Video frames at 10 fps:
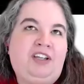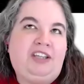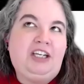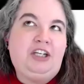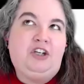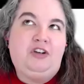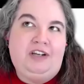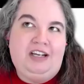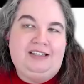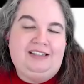really
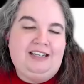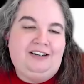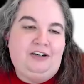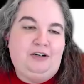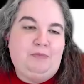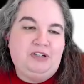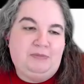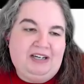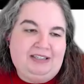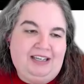curious to hear your
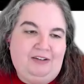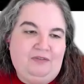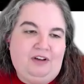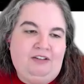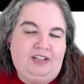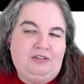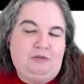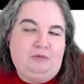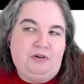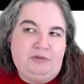perspective on this
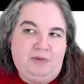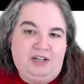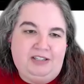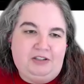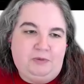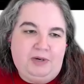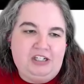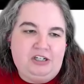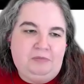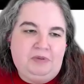whole Rosemary
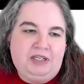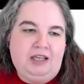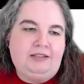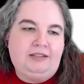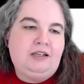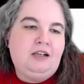situation because